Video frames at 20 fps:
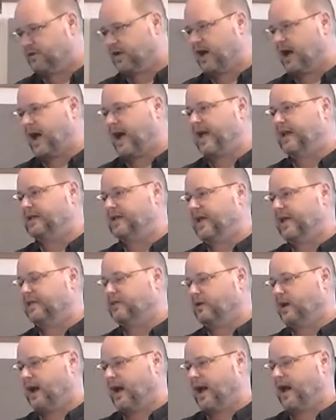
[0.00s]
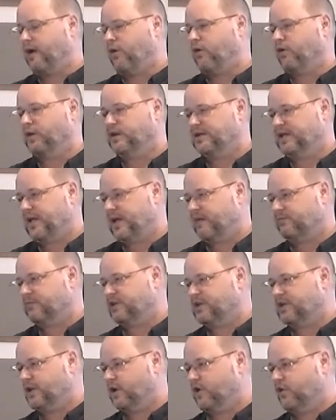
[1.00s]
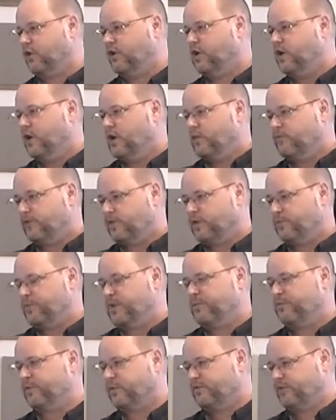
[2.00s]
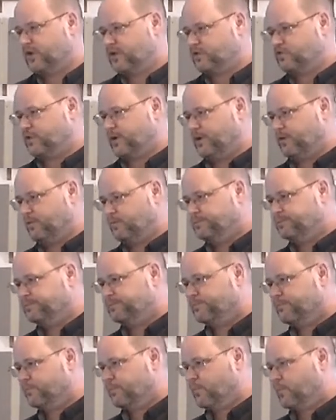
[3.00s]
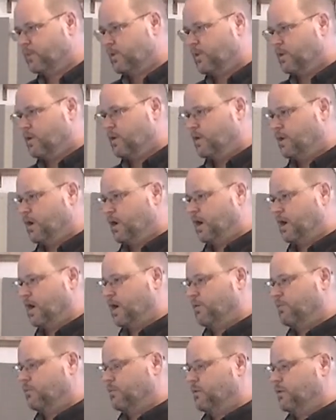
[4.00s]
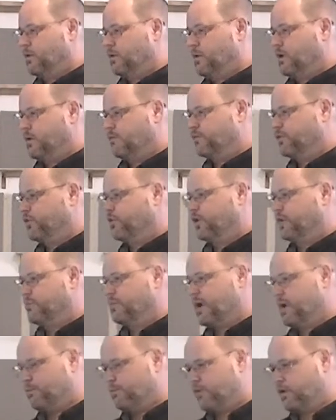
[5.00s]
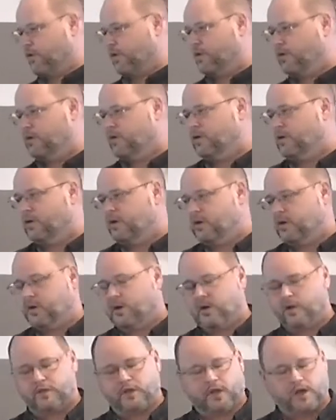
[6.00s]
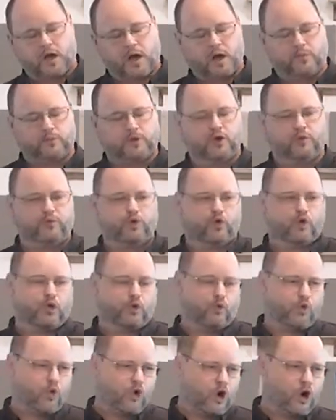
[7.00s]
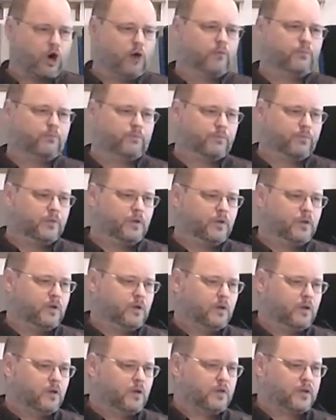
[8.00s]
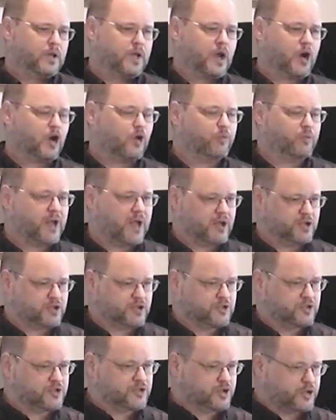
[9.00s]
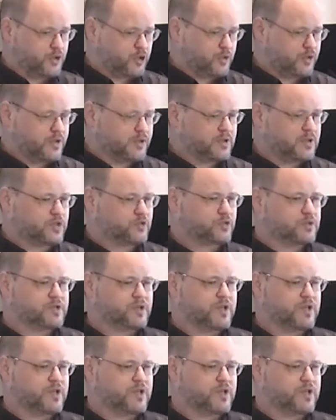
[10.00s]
the high day, the high holy day of the year for the people of Israel. Um, if you remember uh, the Yom Kippur War, the Arab nations knew that this was